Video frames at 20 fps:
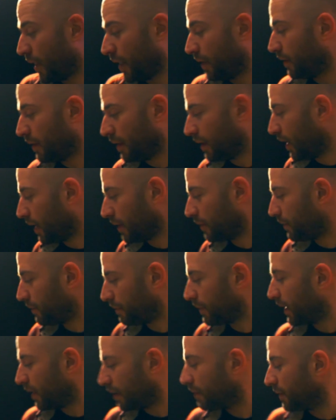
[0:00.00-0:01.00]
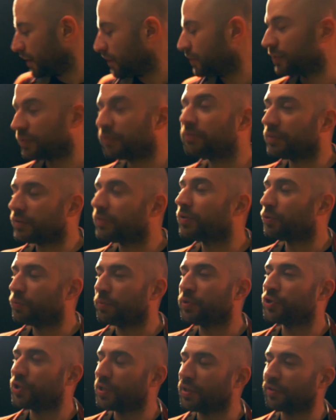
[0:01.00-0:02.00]
and it's a good
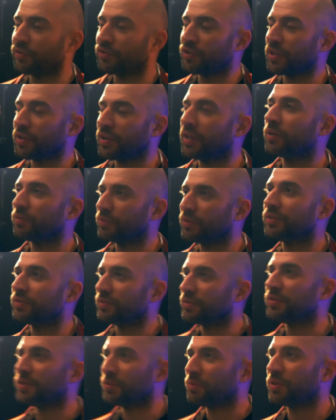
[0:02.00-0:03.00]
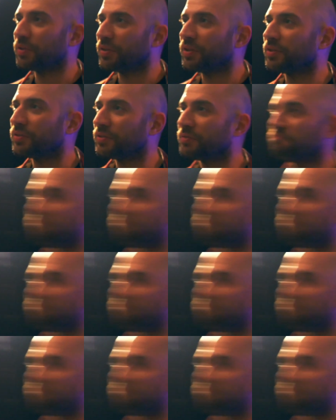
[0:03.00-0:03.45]
machine. Let's check it out and see what it does.